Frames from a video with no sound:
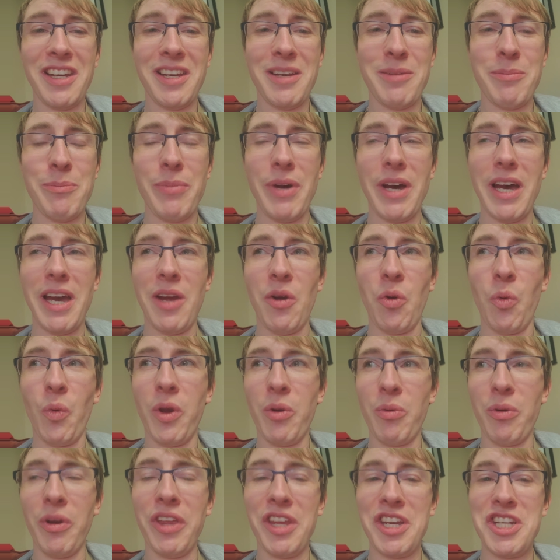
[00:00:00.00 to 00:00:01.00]
But
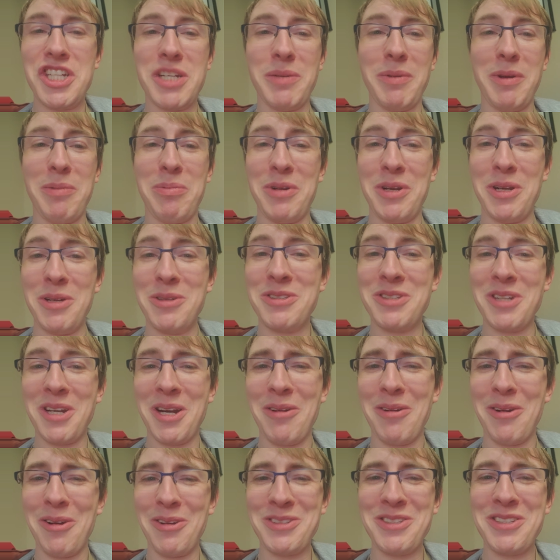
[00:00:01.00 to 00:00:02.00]
we really should be producing
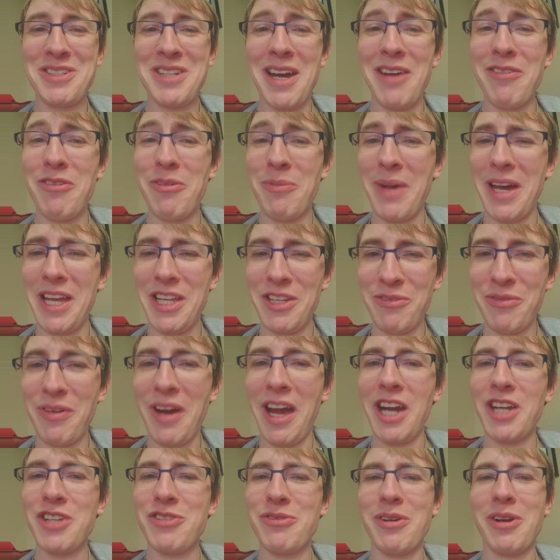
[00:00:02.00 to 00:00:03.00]
our own stuff and
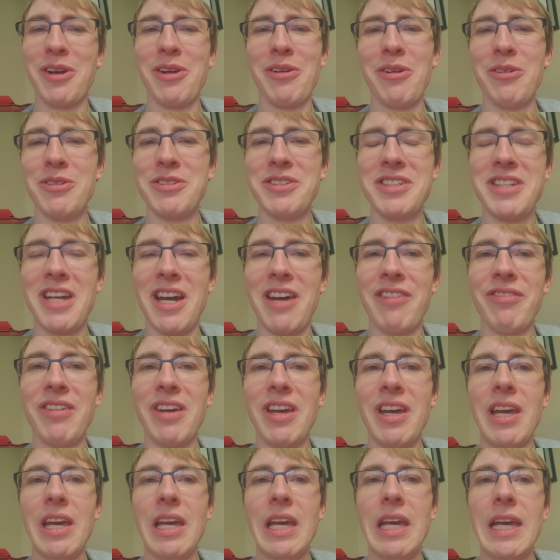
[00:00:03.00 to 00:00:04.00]
manufacturing our own stuff.
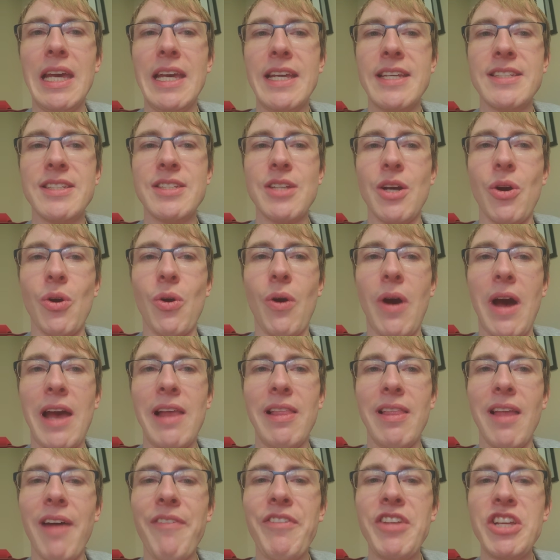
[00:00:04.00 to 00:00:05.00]
So I
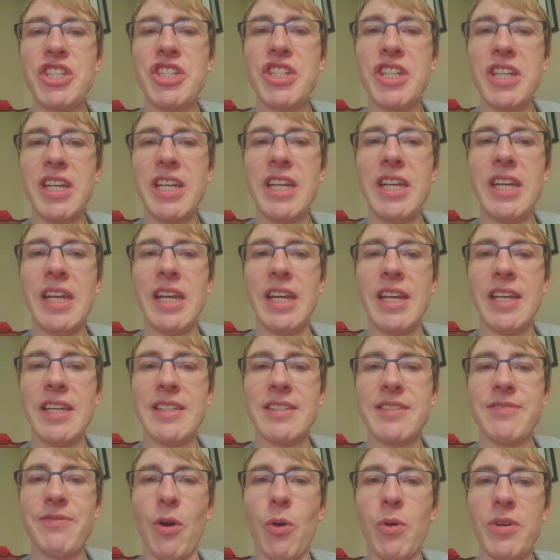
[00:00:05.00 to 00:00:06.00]
love that she
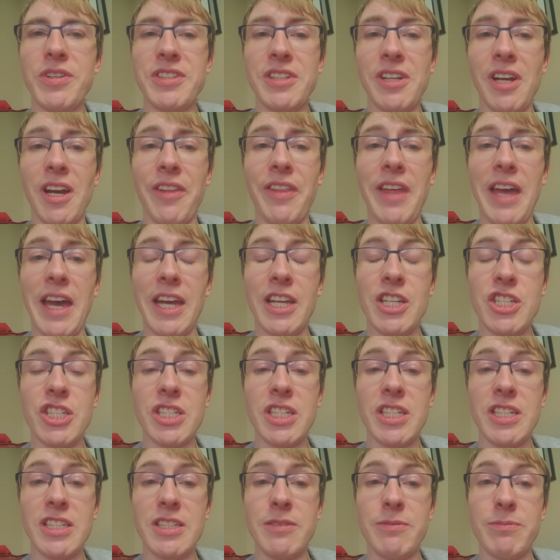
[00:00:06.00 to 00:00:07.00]
is focusing on that, and
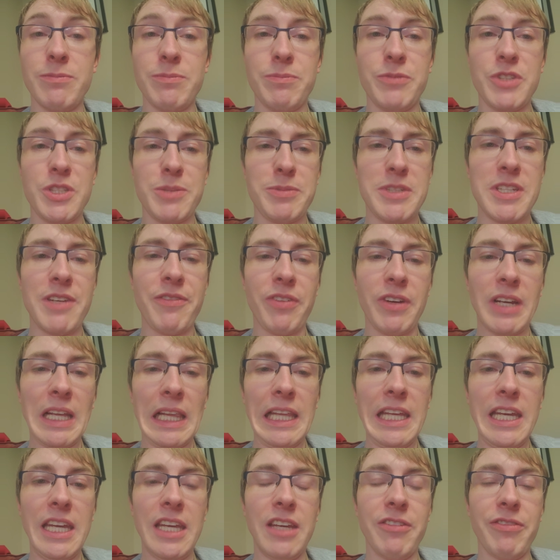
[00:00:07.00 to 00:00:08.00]
she's
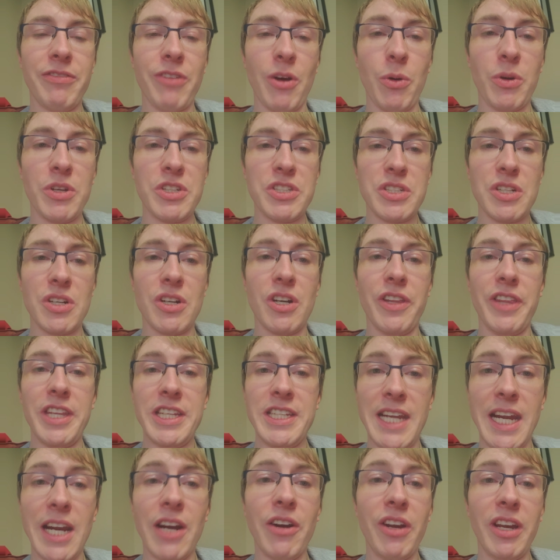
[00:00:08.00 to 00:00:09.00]
specifically focused on the
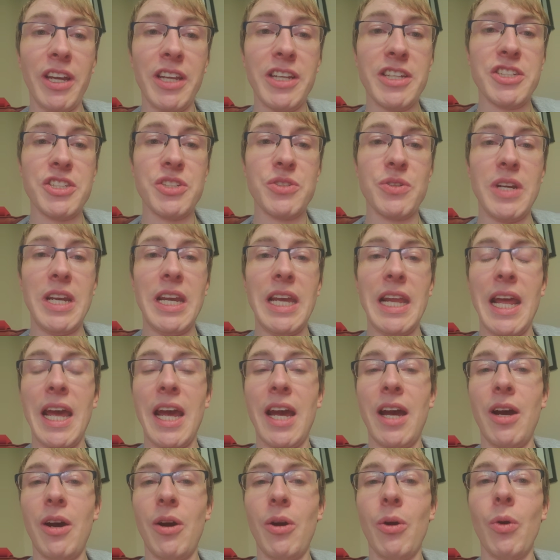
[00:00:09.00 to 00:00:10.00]
dairy industry and
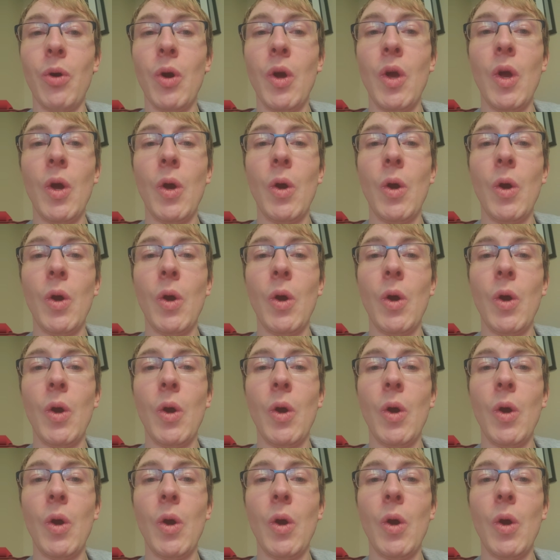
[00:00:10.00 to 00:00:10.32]
how